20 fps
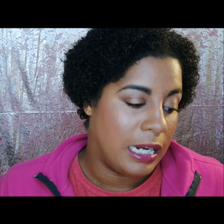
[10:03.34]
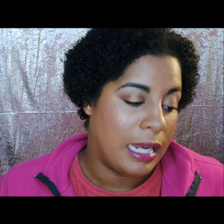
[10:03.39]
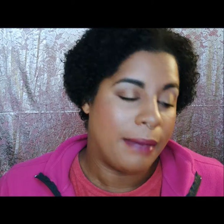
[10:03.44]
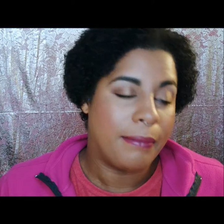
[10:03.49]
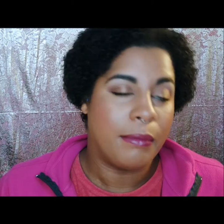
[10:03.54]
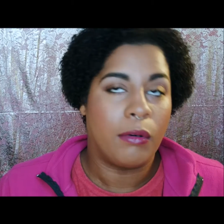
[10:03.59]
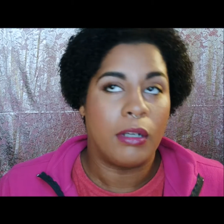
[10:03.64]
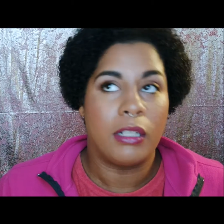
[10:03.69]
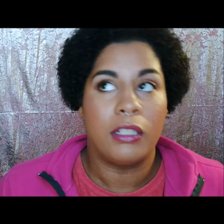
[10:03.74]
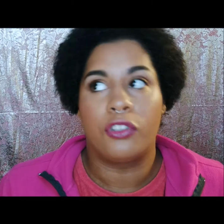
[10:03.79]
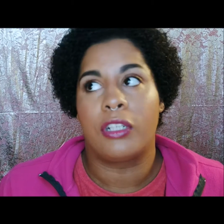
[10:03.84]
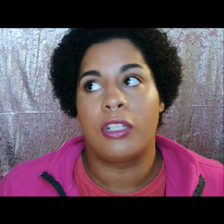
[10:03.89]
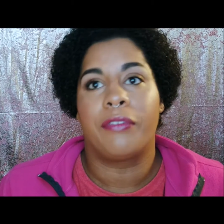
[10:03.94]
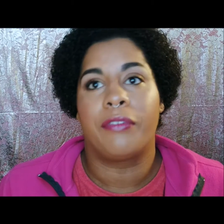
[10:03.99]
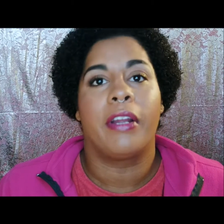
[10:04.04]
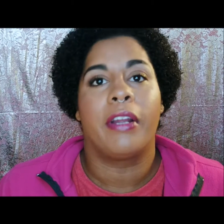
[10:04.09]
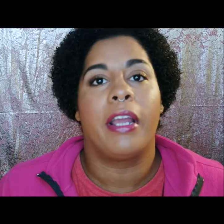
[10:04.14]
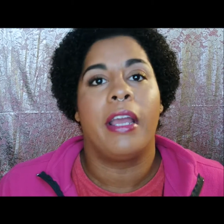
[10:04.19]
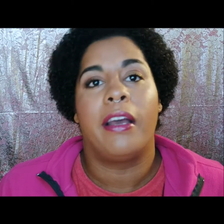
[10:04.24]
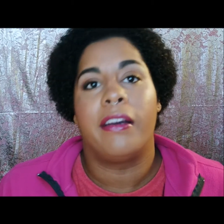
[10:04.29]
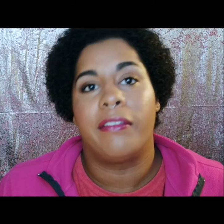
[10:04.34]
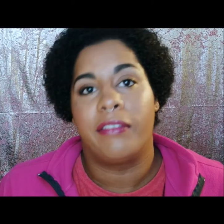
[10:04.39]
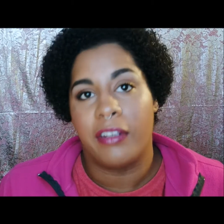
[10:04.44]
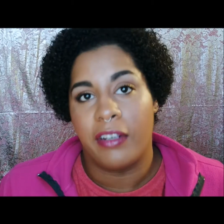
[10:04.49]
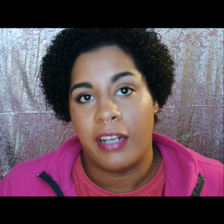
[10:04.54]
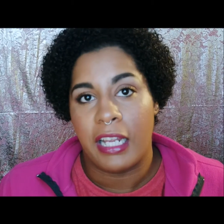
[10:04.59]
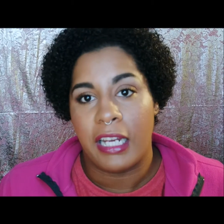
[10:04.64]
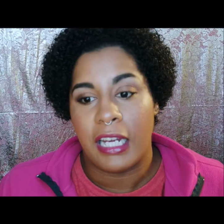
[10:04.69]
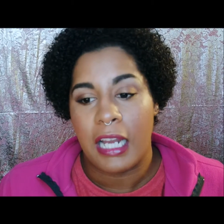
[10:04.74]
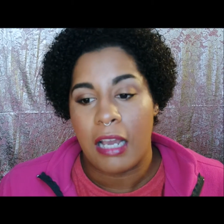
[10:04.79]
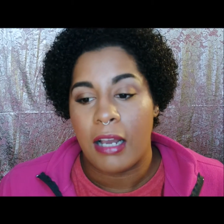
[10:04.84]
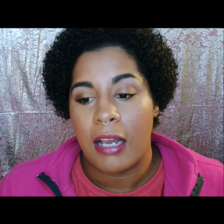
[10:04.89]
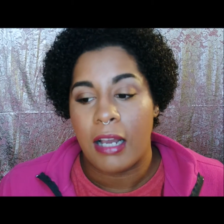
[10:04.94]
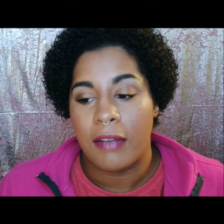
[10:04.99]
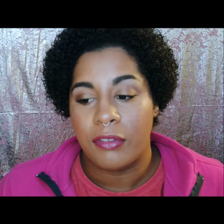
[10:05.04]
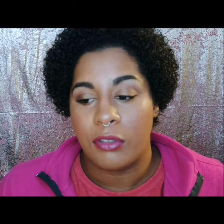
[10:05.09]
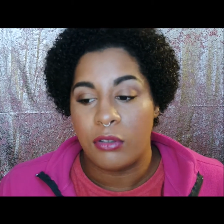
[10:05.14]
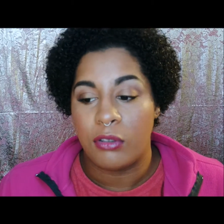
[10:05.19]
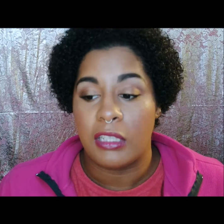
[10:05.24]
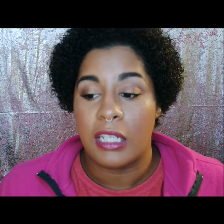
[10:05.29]
I haven't wanted to try forever, and now I
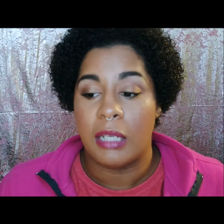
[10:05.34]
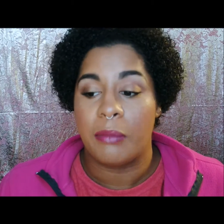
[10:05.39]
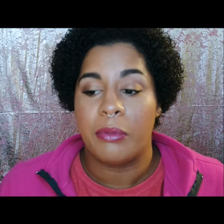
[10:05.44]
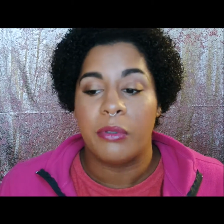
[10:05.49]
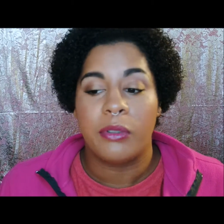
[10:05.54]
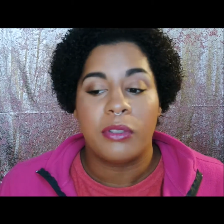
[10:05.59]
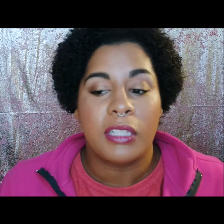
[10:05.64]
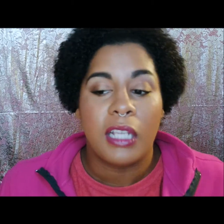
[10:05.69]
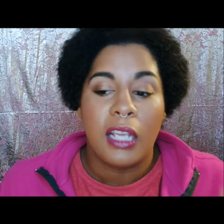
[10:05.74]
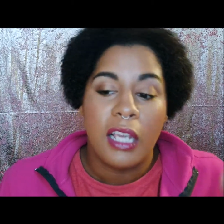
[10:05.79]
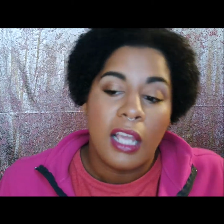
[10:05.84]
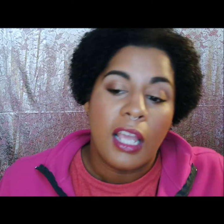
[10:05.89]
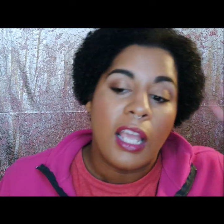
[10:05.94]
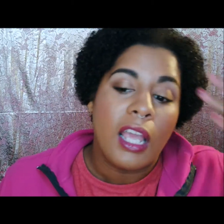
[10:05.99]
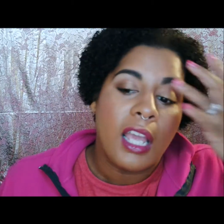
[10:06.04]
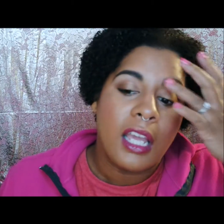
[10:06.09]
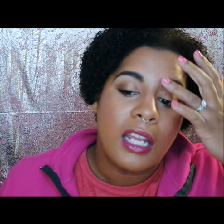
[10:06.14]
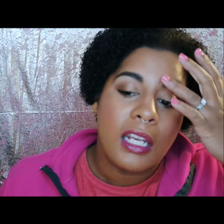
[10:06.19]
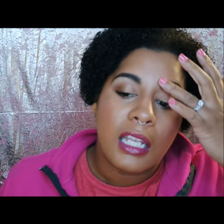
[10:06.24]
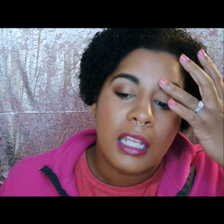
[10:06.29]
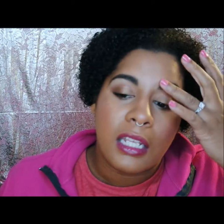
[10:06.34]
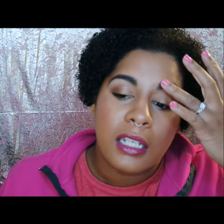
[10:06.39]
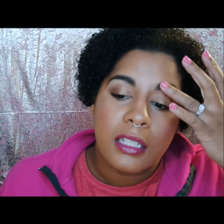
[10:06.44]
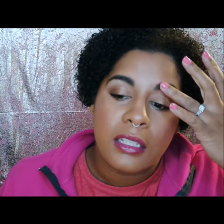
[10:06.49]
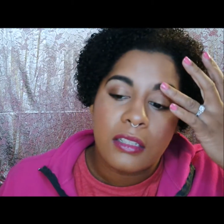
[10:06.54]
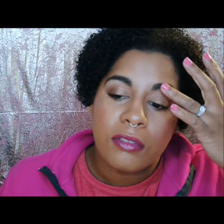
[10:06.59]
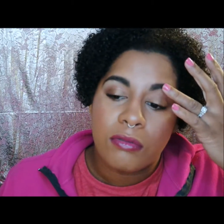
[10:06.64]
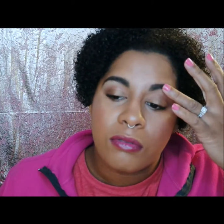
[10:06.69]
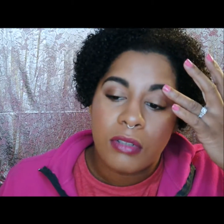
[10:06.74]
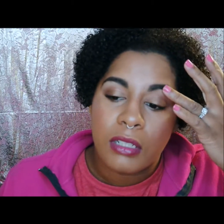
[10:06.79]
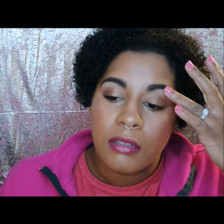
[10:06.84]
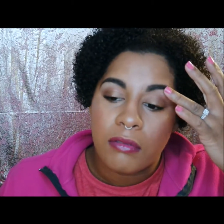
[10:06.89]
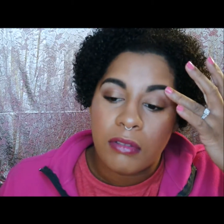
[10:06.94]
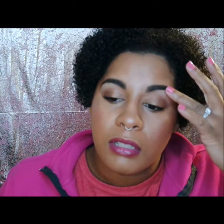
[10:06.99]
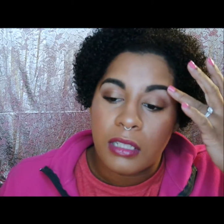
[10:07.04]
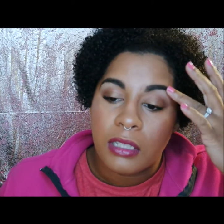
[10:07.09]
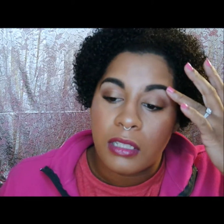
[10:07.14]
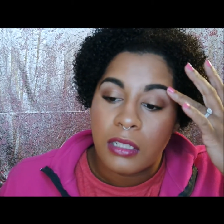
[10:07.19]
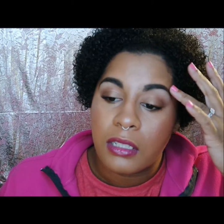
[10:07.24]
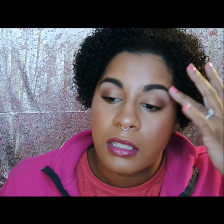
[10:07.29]
have 2 samples, and it is really,
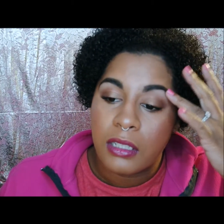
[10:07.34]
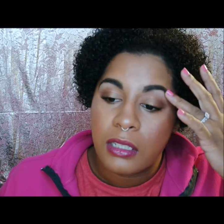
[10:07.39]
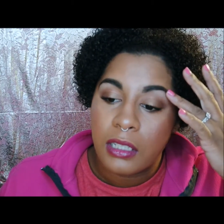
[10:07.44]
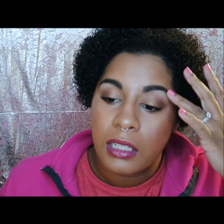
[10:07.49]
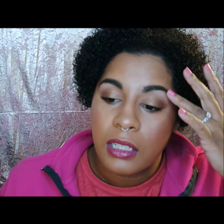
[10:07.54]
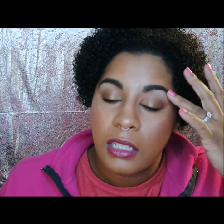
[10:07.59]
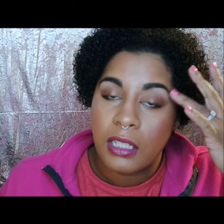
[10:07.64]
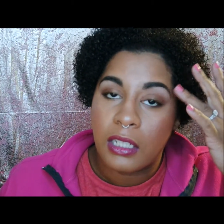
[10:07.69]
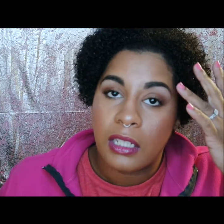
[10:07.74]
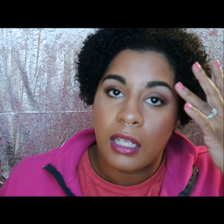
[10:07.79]
really good.